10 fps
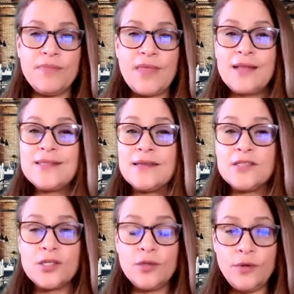That's
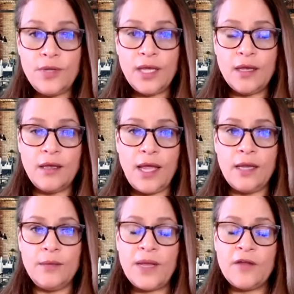excluding
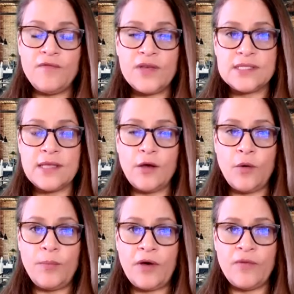any benefits that
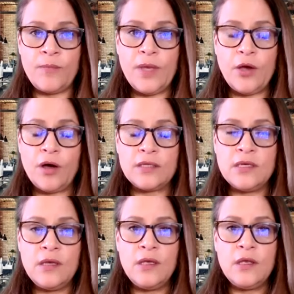go above and beyond.
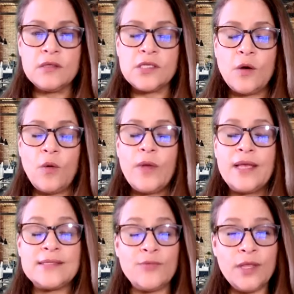So
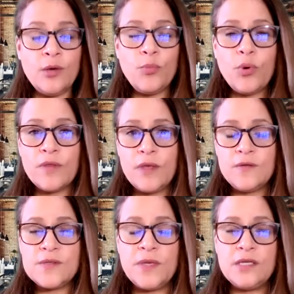it's really important that
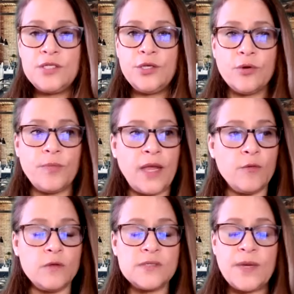you speak to your
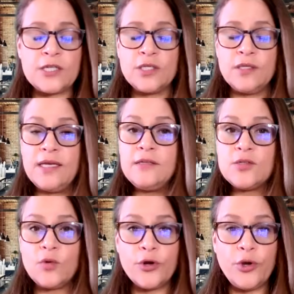payroll
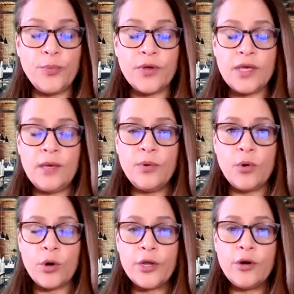specialist or your bookkeeper
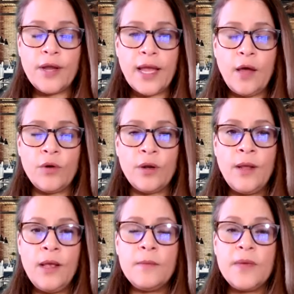or your
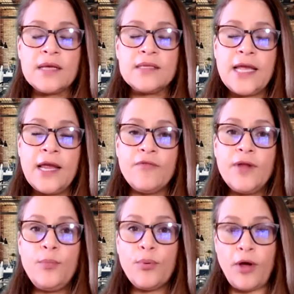accountant, because
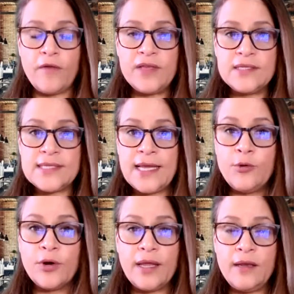every province
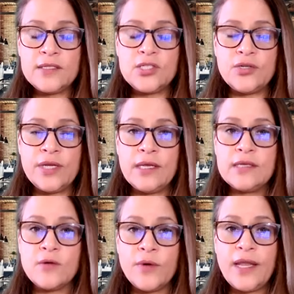and or industry
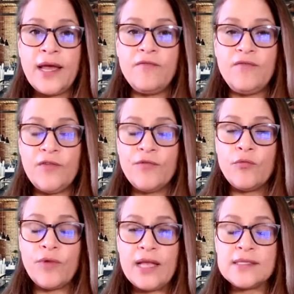is going to have
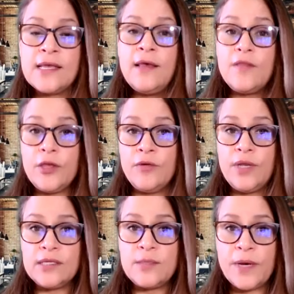different rates that you
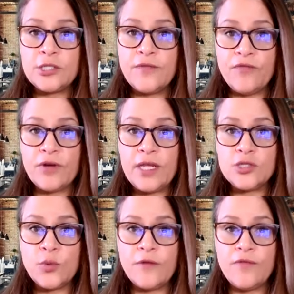need to budget for
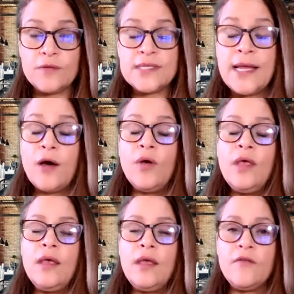each one of those. Now,
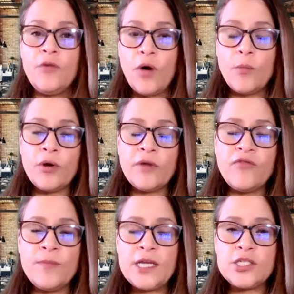if you want more
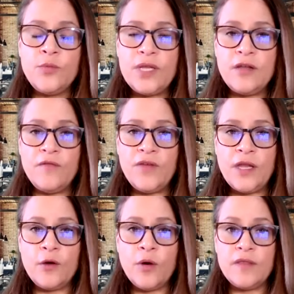information, we did a
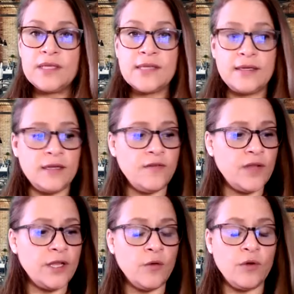video on this. I did a
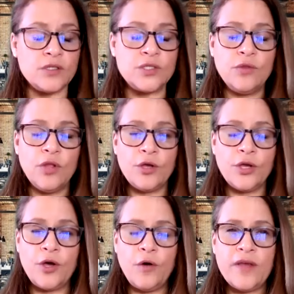video not too long
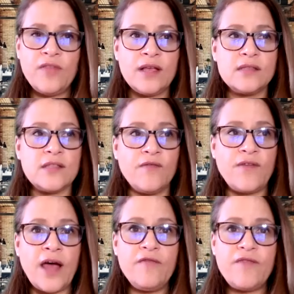ago. I think it's the
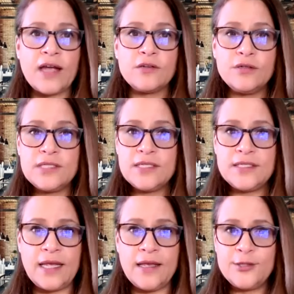5 factors to
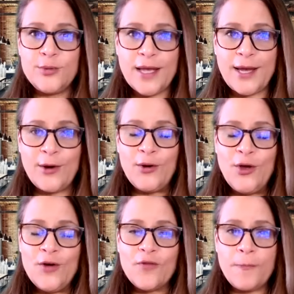take into account
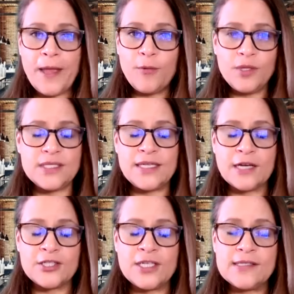for payroll
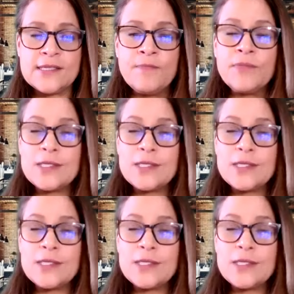deductions.